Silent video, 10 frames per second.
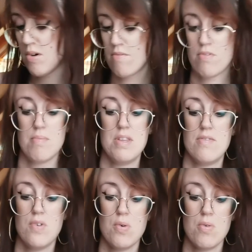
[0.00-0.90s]
on from this
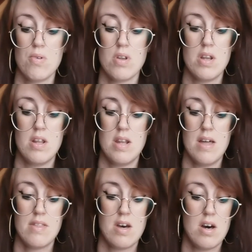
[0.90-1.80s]
Fall and a
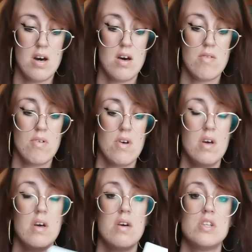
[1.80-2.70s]
Death card.
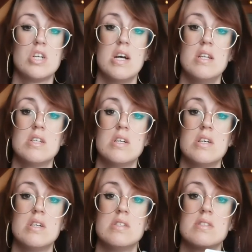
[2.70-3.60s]

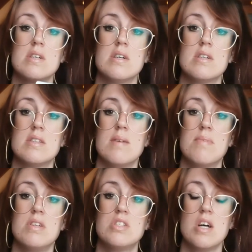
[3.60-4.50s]
Changes,
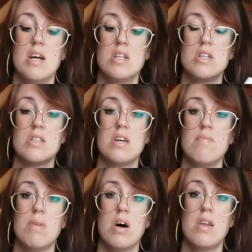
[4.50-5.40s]
accepting changes,
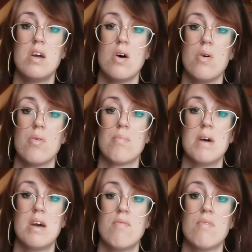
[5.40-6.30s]
leaving behind the old,
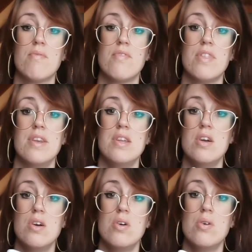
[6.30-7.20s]
making room for the
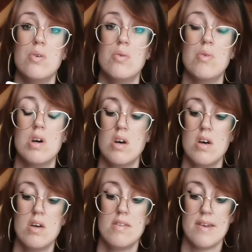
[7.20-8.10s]
new.
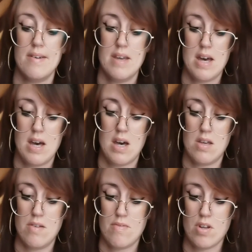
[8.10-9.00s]
So yeah,
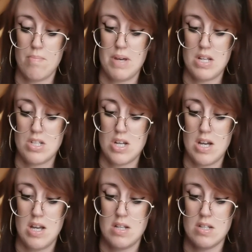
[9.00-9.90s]
you've got a big
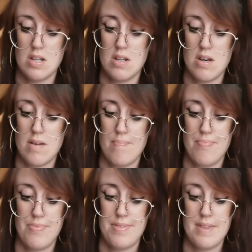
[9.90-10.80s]
change, and
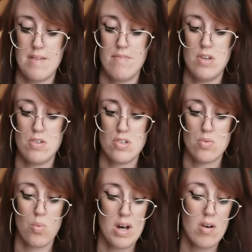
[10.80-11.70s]
if you
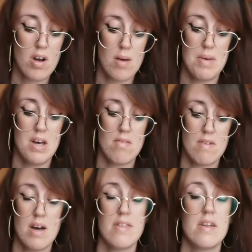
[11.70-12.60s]
just welcome it
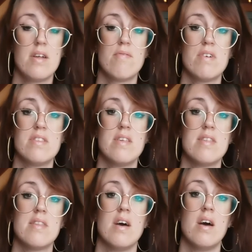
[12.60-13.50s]
rather than
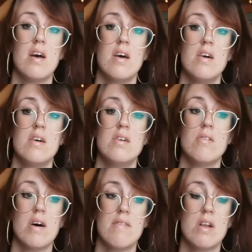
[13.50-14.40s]
resist it,
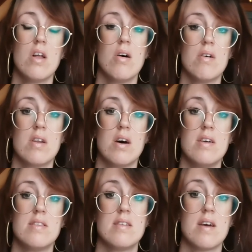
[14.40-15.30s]
you'll have a lot nicer